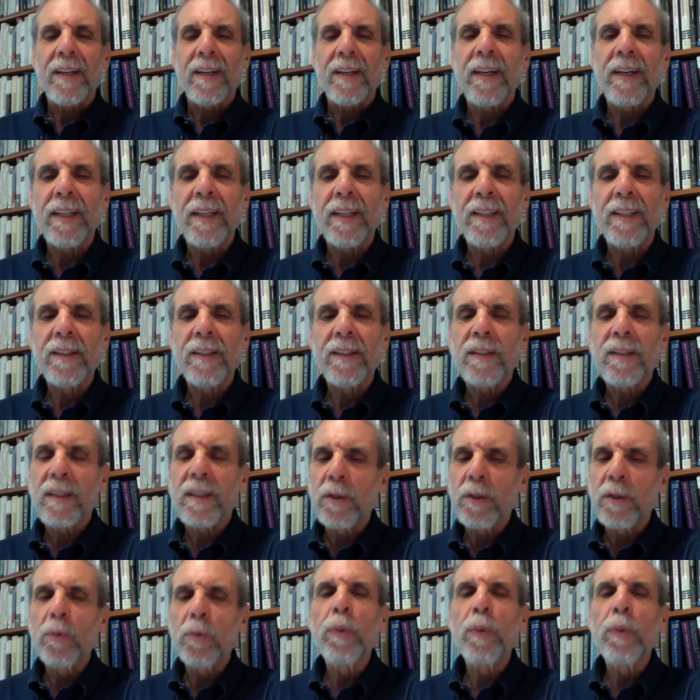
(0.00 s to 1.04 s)
And
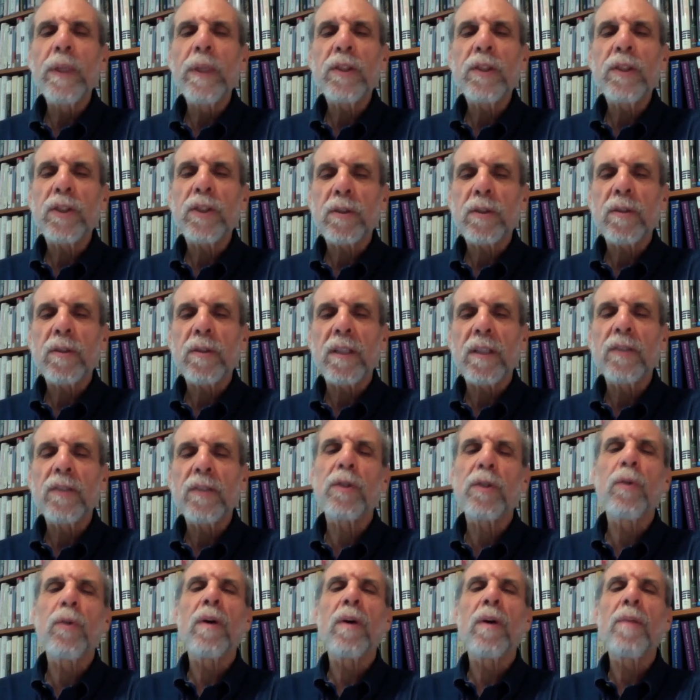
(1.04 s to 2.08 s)
you're res- and
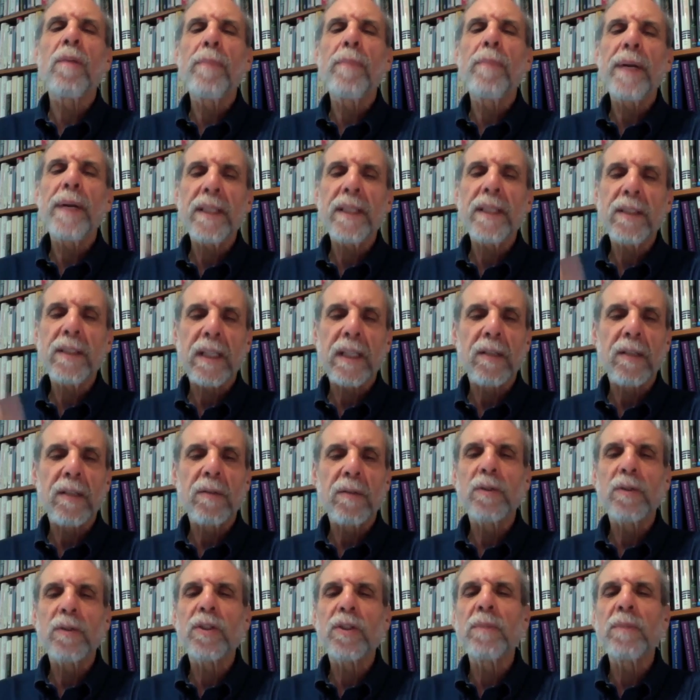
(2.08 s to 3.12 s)
so a
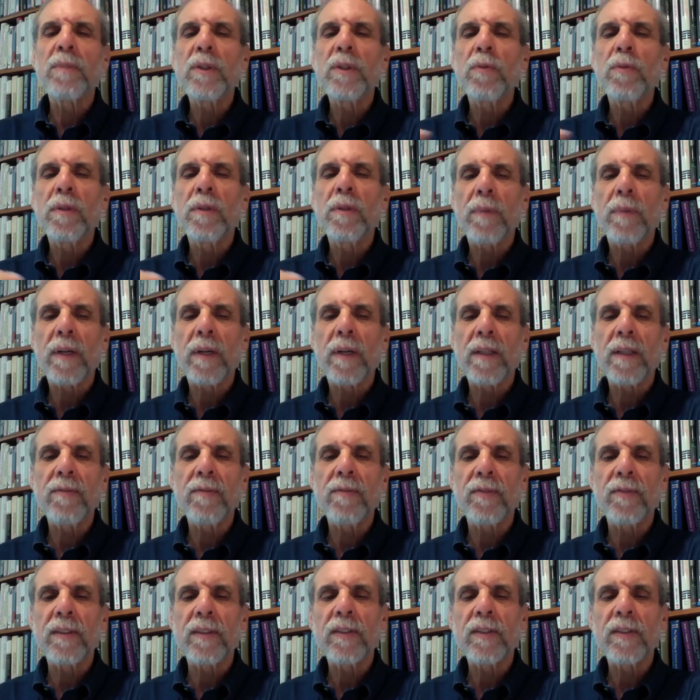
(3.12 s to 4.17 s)
meditator or someone doing
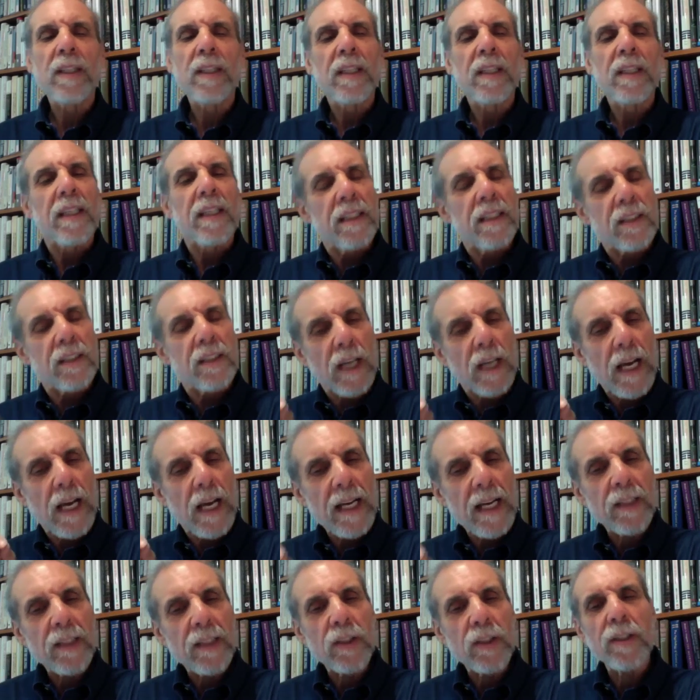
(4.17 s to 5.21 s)
mindfulness is
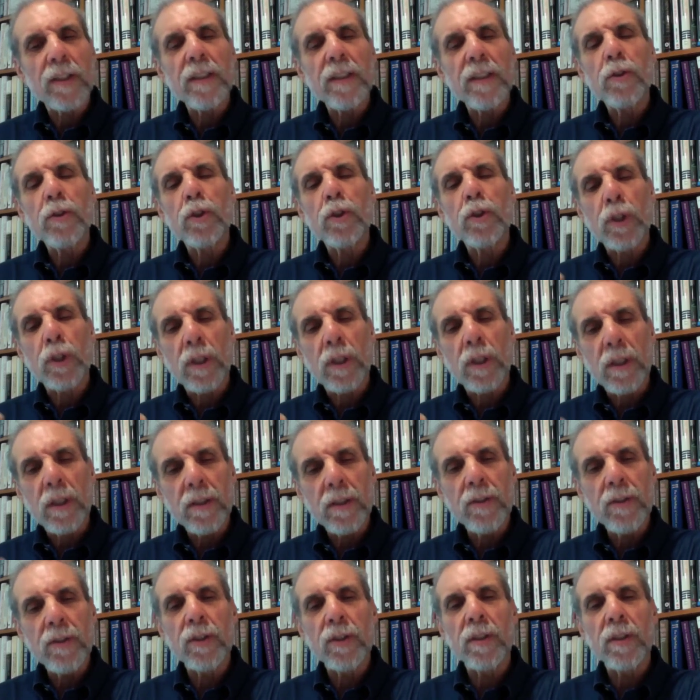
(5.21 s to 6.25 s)
actually
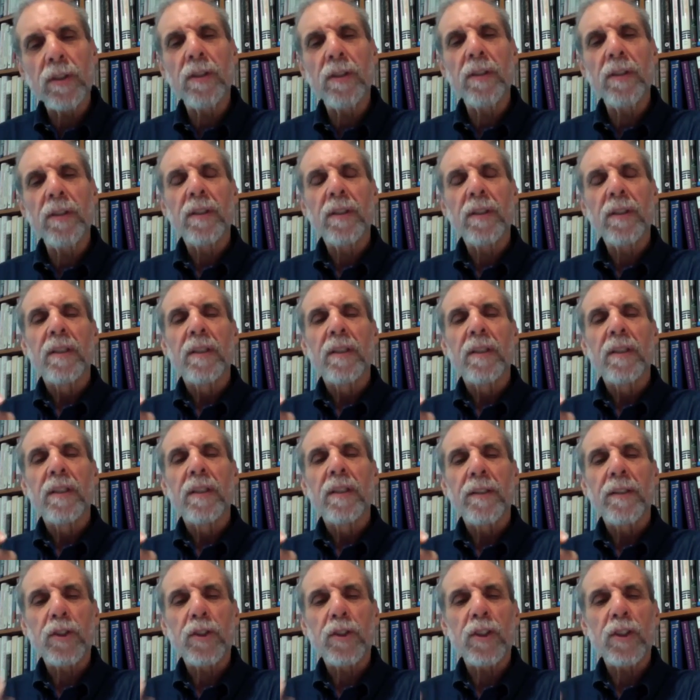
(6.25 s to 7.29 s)
changing
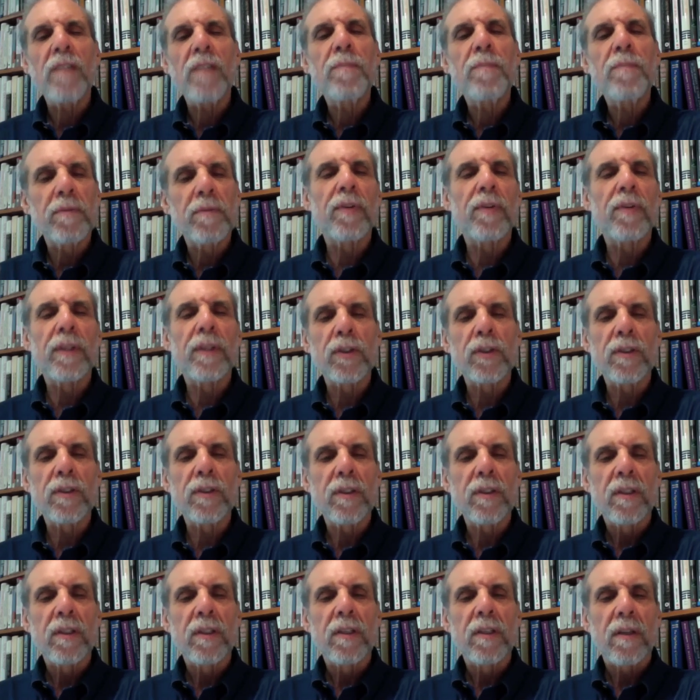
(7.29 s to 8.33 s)
the shape and
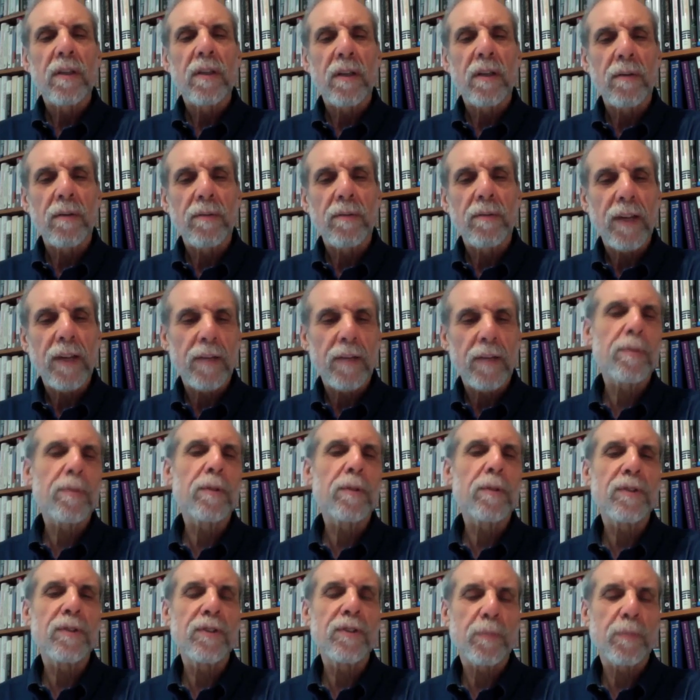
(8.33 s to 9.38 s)
function of that
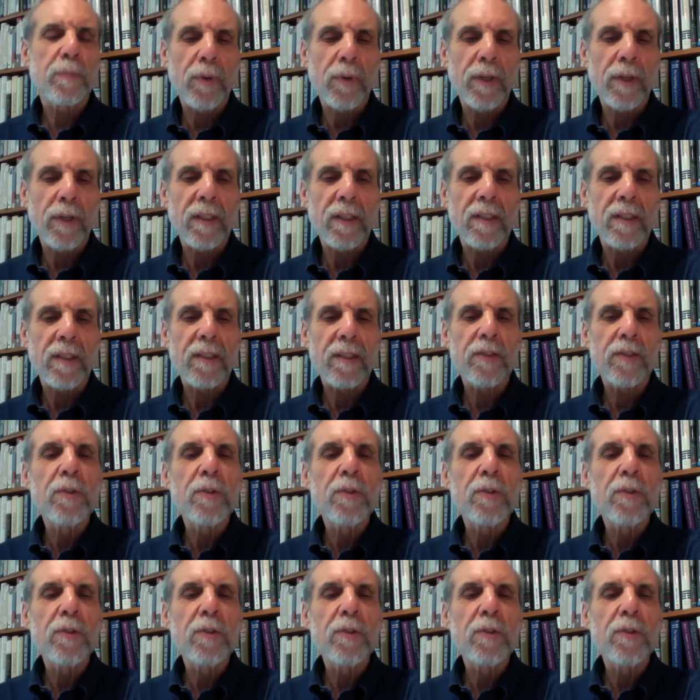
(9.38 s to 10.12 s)
person's brain. It's